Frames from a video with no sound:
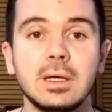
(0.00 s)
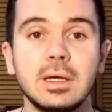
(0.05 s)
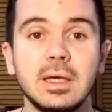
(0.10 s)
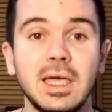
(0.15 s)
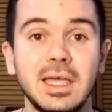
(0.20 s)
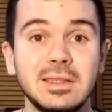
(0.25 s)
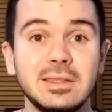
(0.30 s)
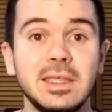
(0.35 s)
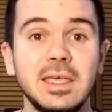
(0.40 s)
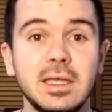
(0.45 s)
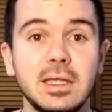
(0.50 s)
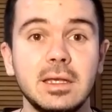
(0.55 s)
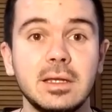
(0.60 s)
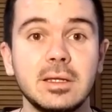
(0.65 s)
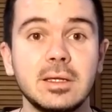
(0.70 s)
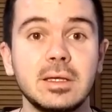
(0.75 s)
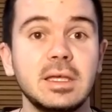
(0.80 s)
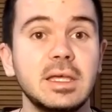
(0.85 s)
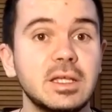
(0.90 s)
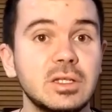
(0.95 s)
and
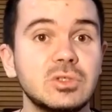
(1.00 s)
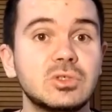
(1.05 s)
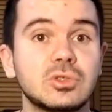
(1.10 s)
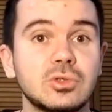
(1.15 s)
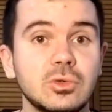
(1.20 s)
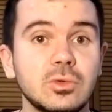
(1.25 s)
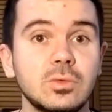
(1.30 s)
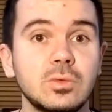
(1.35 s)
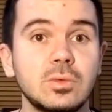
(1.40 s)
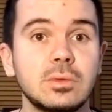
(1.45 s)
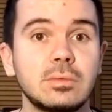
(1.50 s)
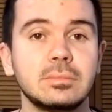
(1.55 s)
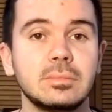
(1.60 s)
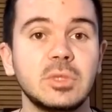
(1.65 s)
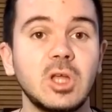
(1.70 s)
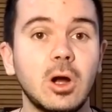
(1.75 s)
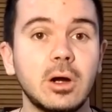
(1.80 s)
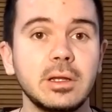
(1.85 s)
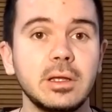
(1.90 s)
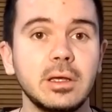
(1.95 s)
then into
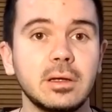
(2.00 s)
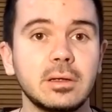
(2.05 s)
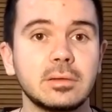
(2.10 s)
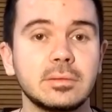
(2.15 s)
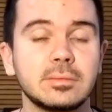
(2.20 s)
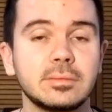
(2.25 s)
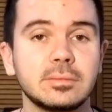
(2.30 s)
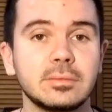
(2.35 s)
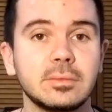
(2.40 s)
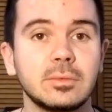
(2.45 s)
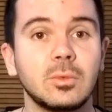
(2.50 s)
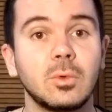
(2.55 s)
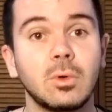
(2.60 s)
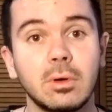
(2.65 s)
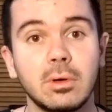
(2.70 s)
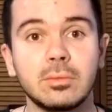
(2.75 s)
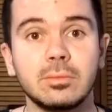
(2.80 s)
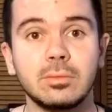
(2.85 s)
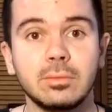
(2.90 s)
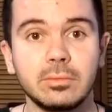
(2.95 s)
Narnia,
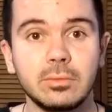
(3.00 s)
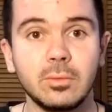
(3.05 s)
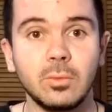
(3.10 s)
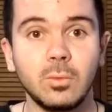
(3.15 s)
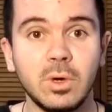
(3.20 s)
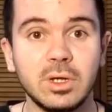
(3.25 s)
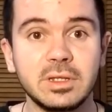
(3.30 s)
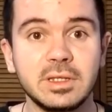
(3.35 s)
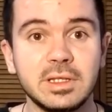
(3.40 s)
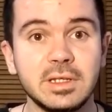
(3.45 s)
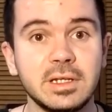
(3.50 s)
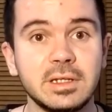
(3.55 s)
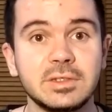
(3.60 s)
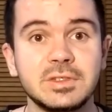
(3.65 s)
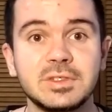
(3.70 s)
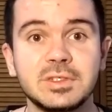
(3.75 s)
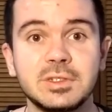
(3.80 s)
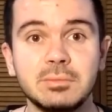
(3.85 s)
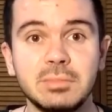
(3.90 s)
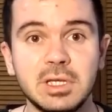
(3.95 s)
or what it
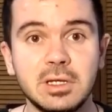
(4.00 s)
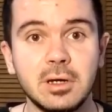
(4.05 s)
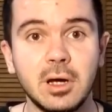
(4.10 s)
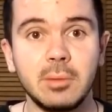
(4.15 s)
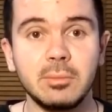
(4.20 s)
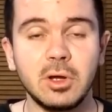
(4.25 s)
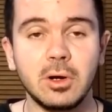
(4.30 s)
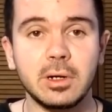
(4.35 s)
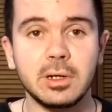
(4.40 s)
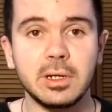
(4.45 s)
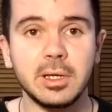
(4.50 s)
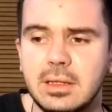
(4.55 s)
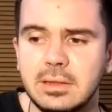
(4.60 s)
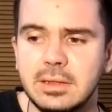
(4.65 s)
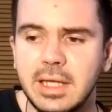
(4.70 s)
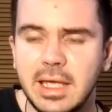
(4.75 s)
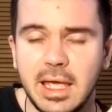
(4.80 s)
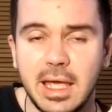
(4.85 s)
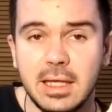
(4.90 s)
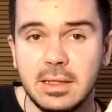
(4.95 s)
is to become Narnia.
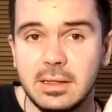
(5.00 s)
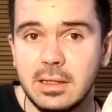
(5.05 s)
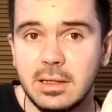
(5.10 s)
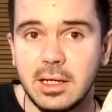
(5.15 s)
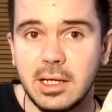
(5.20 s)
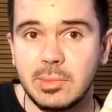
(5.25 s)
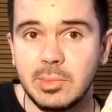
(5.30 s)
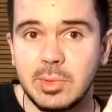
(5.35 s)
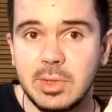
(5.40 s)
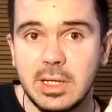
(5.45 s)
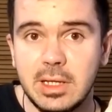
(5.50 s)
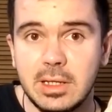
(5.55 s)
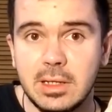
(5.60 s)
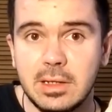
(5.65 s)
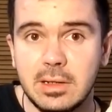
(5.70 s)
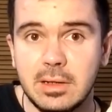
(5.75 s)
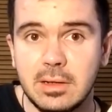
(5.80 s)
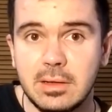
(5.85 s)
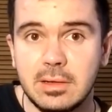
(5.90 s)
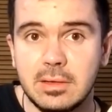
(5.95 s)
They ended up
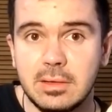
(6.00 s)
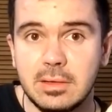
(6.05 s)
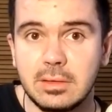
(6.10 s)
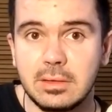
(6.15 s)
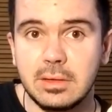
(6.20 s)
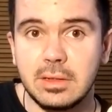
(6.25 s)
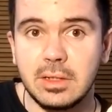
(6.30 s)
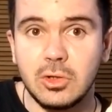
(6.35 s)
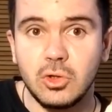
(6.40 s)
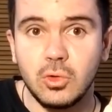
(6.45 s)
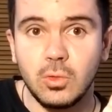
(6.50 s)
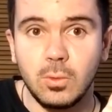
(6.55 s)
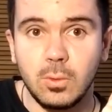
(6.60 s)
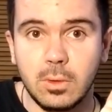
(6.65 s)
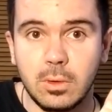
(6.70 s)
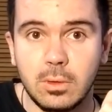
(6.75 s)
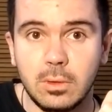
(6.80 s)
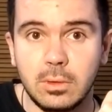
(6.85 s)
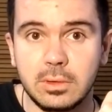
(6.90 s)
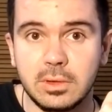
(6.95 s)
in the new
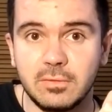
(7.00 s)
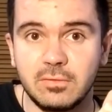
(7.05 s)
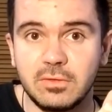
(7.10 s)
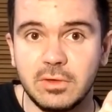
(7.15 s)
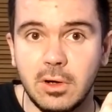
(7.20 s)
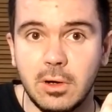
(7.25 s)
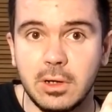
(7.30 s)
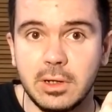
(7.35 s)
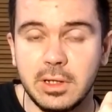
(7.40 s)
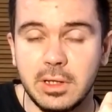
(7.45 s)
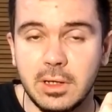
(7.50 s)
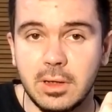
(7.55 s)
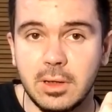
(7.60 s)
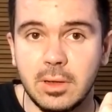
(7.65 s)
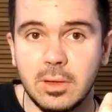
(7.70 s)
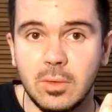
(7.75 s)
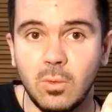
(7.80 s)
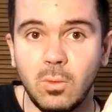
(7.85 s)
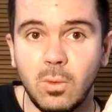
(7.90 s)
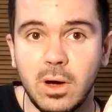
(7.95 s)
world of
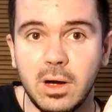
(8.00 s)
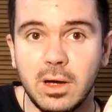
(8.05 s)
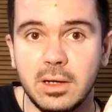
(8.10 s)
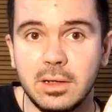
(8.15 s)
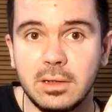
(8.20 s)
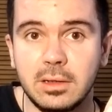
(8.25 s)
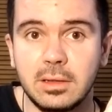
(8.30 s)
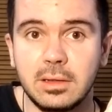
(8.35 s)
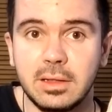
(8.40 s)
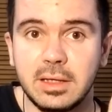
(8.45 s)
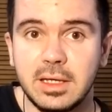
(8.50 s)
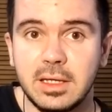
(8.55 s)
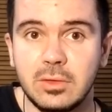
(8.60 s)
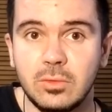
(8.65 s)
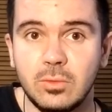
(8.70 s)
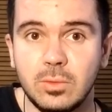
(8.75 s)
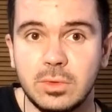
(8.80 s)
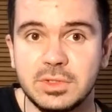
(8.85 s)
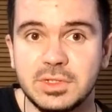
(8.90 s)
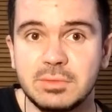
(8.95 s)
Narnia while
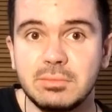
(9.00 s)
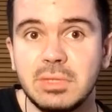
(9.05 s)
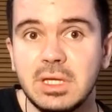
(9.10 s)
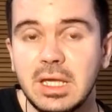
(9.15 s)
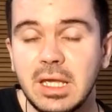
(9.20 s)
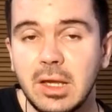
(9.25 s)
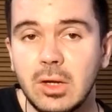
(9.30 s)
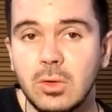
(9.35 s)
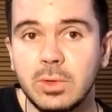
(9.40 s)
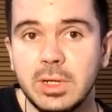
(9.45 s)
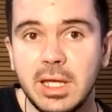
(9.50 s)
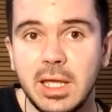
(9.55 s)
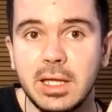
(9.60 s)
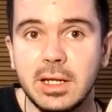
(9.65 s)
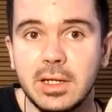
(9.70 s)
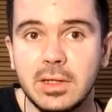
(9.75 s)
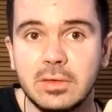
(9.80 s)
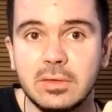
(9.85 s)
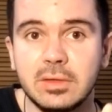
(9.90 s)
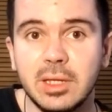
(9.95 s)
it was being
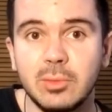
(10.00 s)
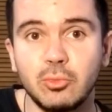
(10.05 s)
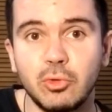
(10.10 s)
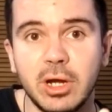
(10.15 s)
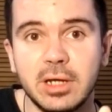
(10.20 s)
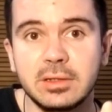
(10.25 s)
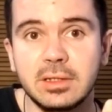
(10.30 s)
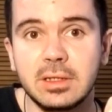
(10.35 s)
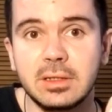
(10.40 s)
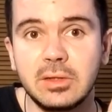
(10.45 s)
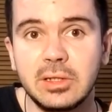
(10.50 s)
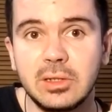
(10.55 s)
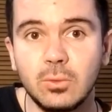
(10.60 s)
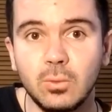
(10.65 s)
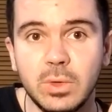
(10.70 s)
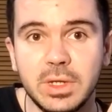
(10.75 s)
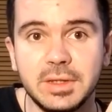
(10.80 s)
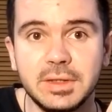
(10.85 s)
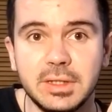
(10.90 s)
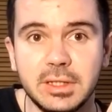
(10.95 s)
created. They practically
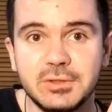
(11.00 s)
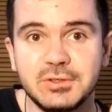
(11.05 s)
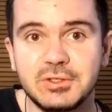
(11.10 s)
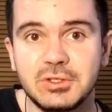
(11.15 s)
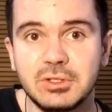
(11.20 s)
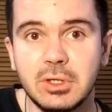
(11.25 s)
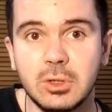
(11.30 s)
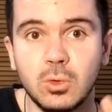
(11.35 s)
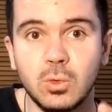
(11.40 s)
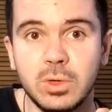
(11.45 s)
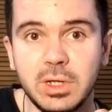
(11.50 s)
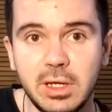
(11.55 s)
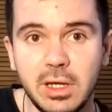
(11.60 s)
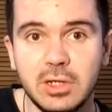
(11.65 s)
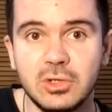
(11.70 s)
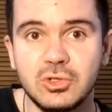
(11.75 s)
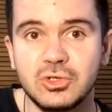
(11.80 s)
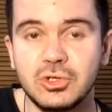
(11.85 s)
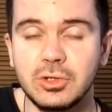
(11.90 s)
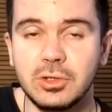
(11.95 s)
witnessed the
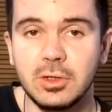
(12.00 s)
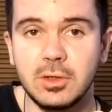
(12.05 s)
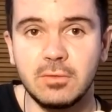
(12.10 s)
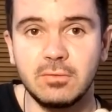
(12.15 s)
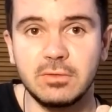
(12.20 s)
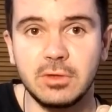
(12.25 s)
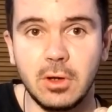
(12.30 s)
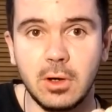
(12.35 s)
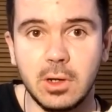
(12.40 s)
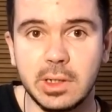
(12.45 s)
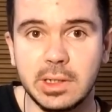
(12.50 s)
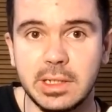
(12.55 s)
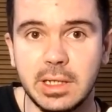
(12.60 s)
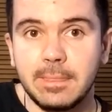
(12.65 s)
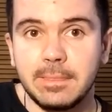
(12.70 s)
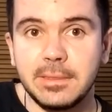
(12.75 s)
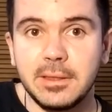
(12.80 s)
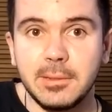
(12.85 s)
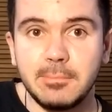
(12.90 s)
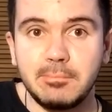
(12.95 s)
creation of Narnia.
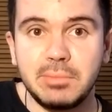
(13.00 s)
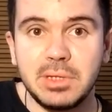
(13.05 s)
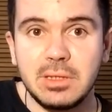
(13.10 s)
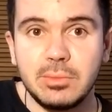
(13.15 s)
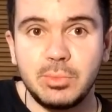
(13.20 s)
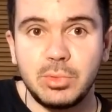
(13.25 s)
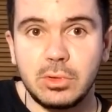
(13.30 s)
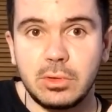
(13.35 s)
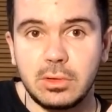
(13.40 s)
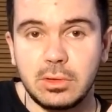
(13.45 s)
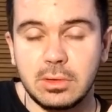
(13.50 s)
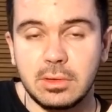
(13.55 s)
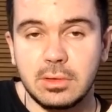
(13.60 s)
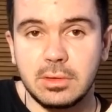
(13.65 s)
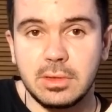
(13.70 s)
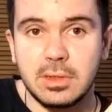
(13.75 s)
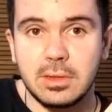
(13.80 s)
The people